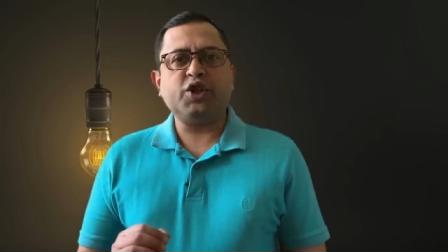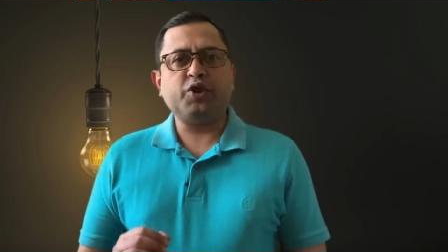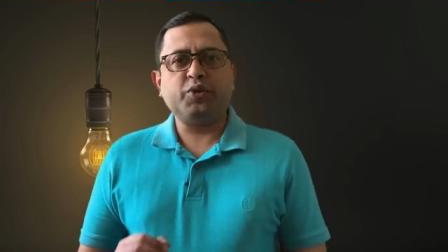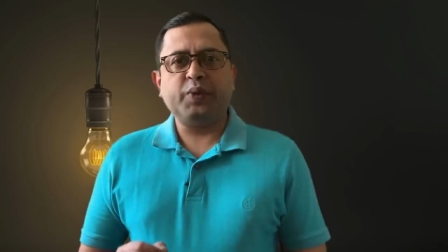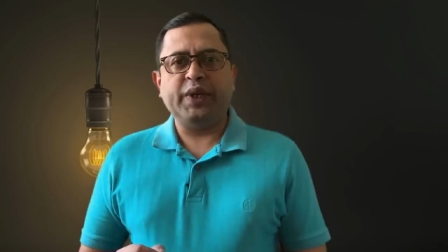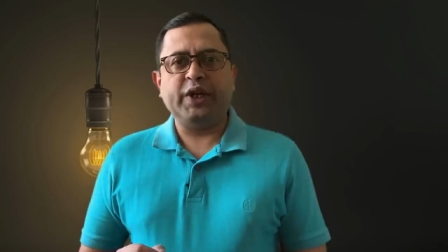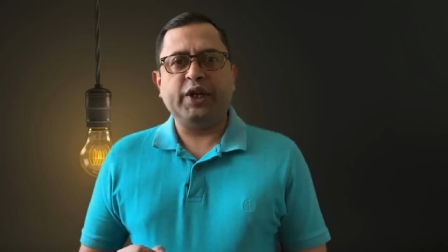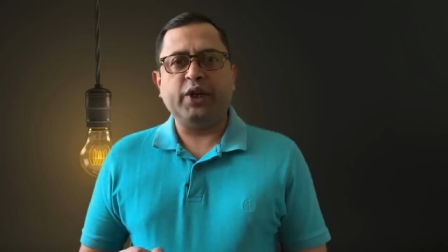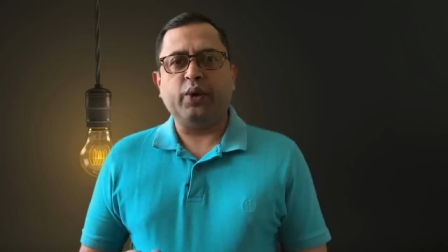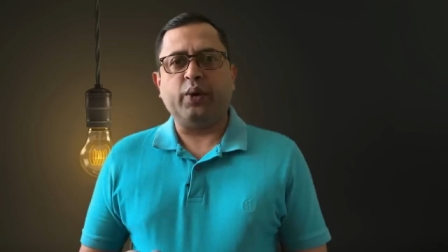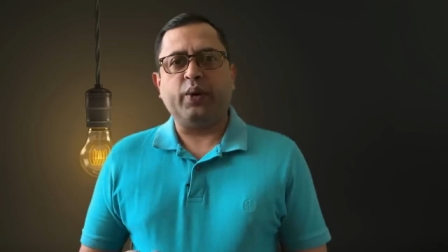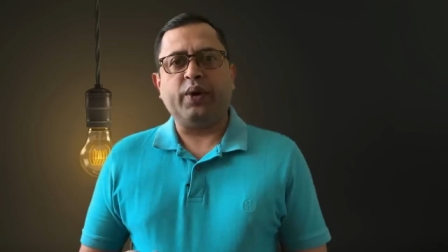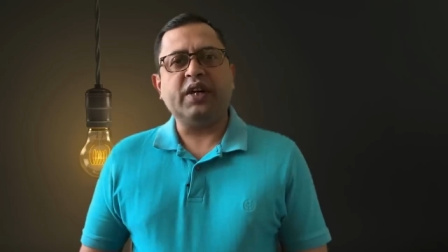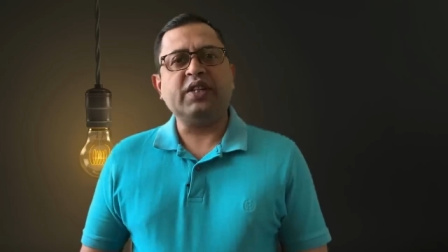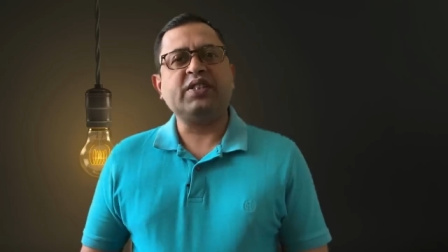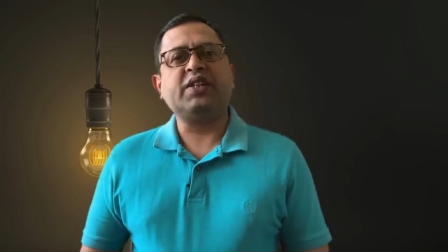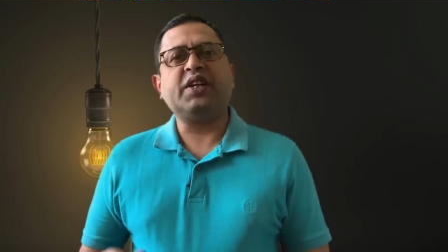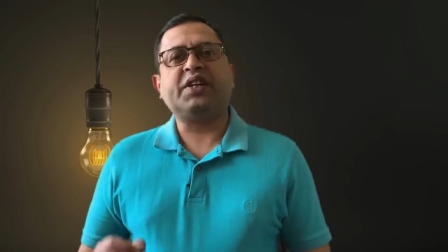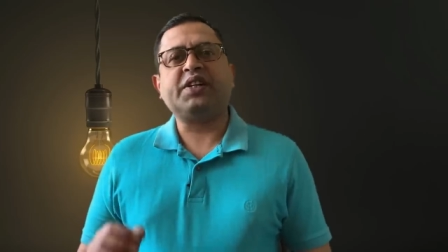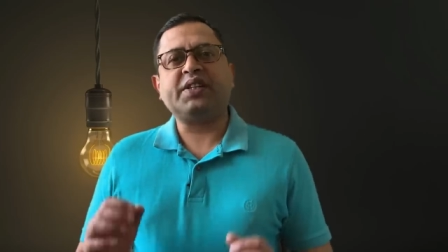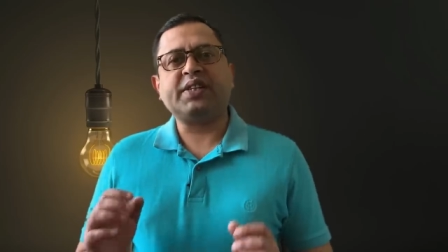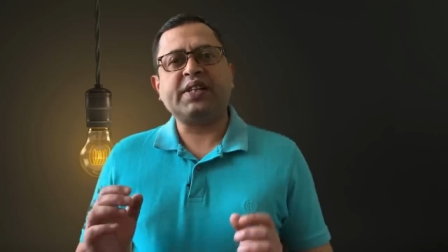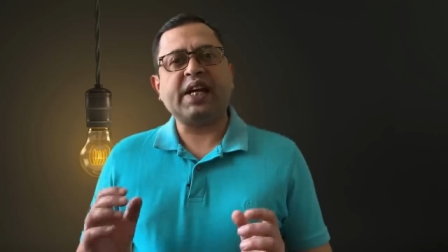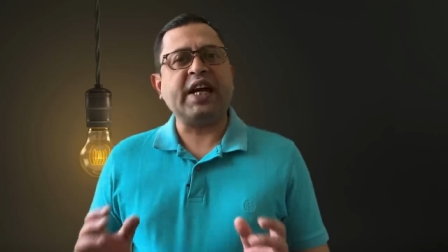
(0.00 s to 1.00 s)
his video is
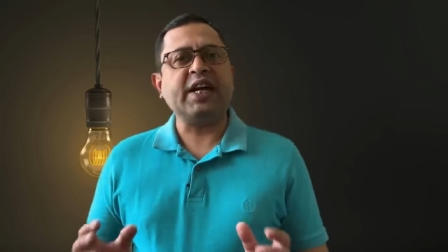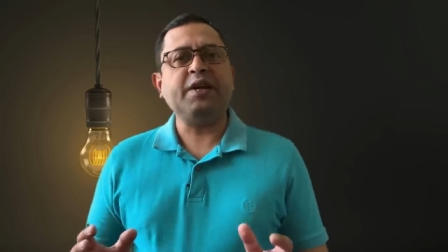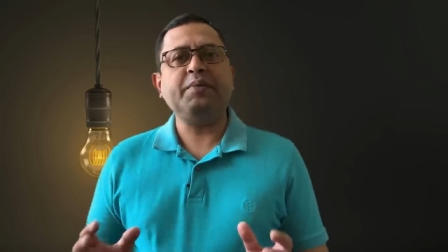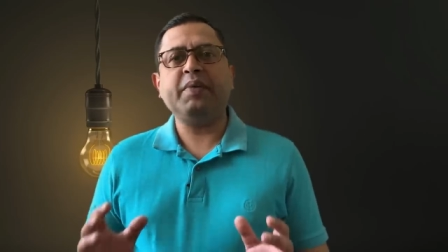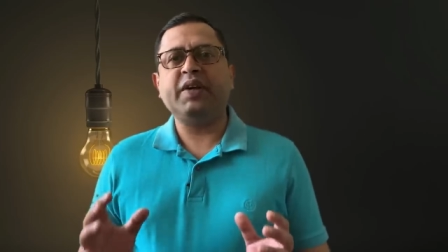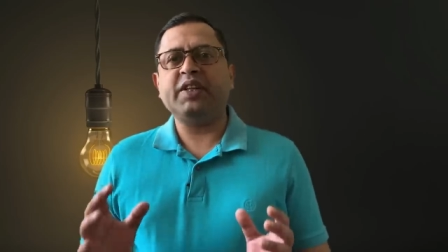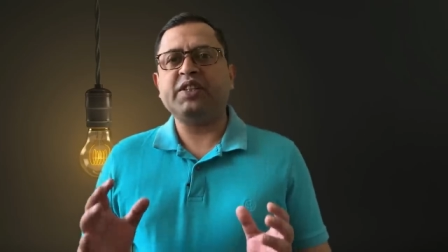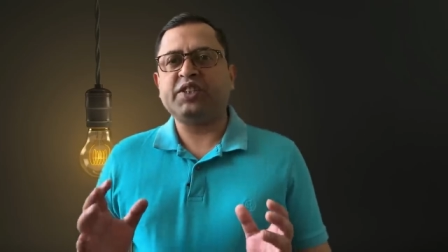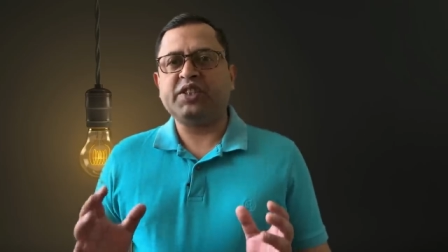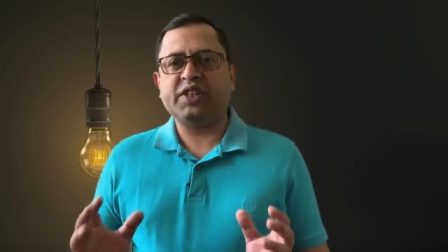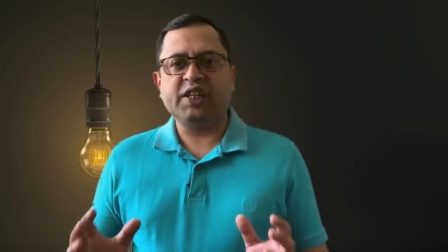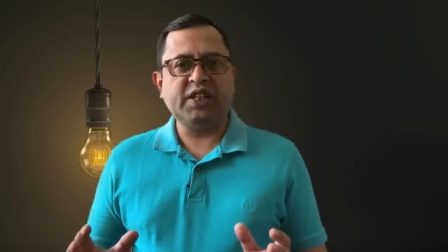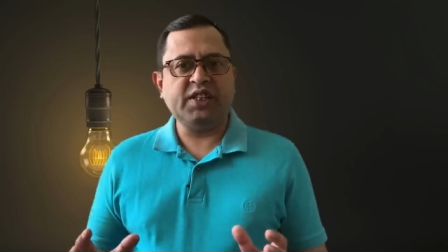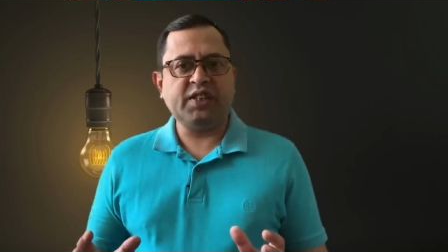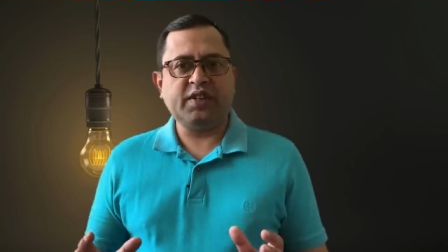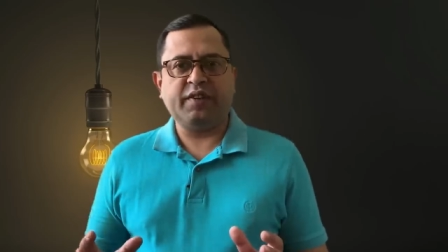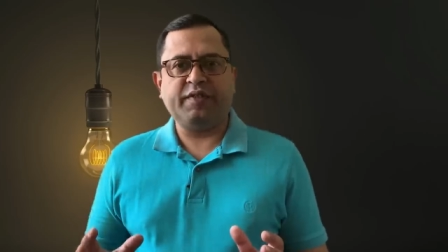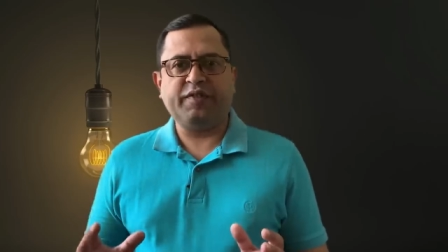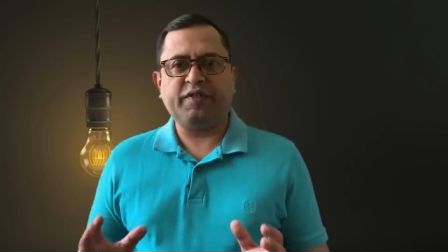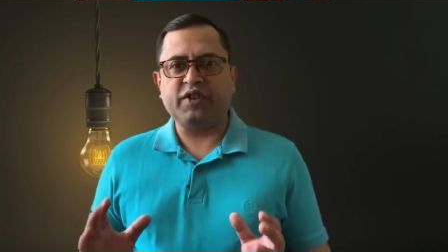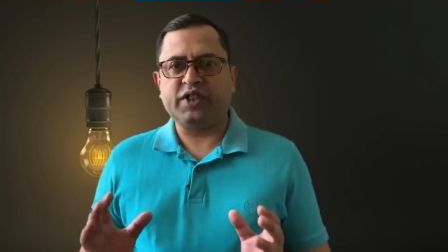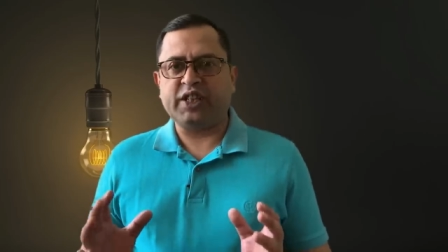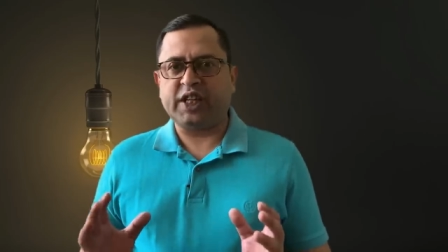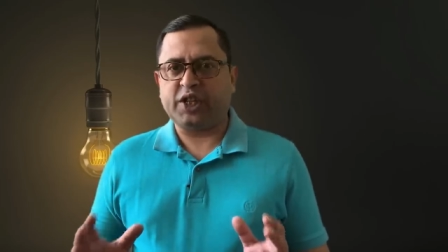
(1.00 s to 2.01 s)
the time and season
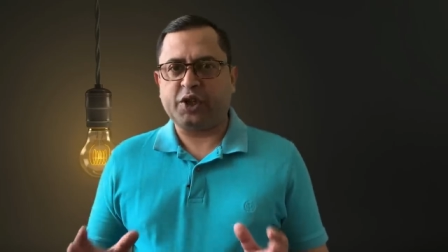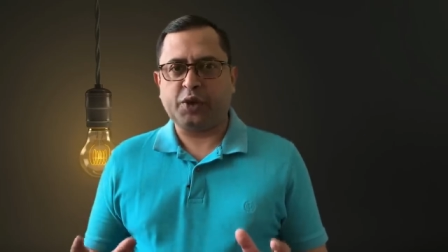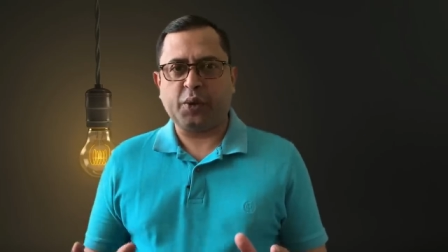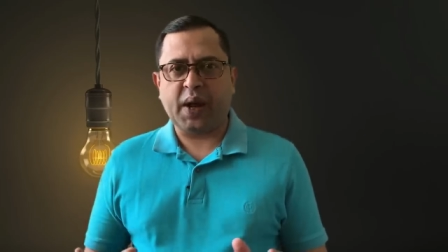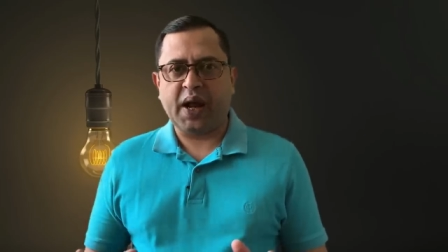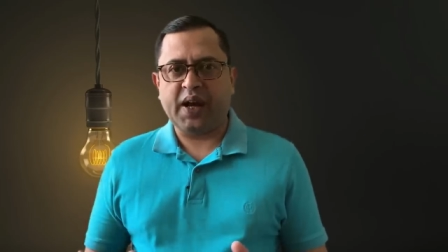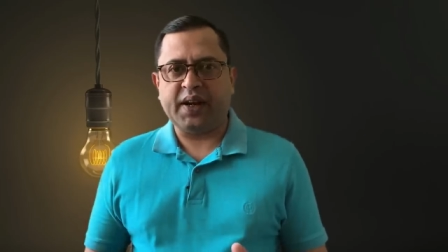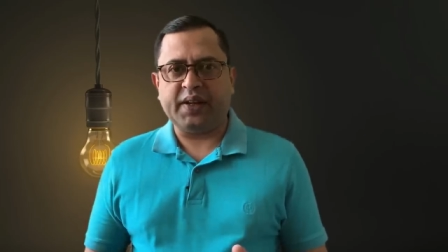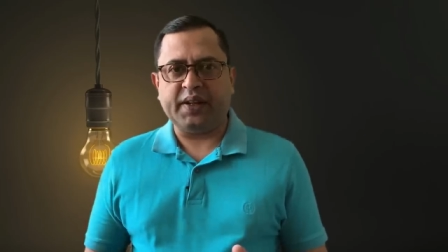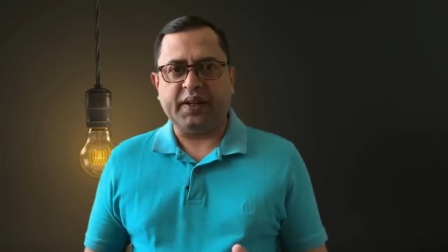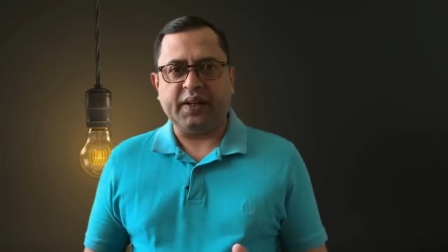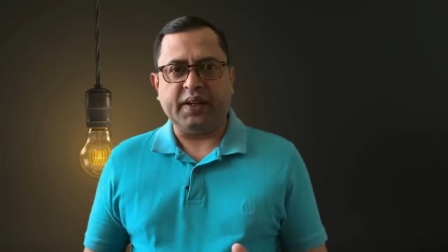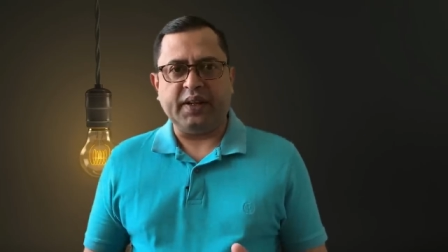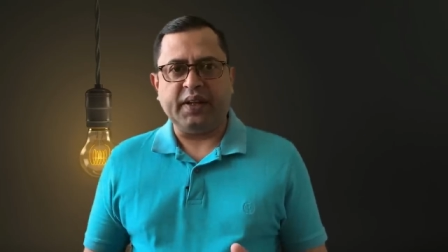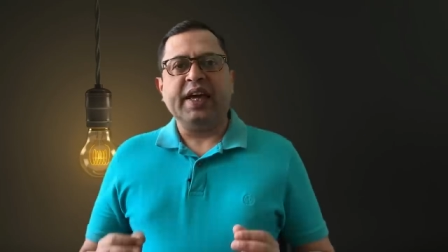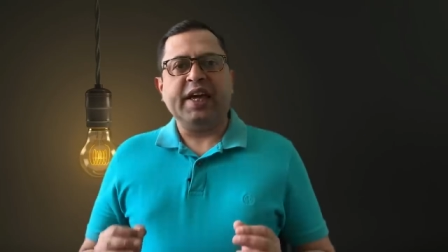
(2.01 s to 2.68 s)
for sexuality.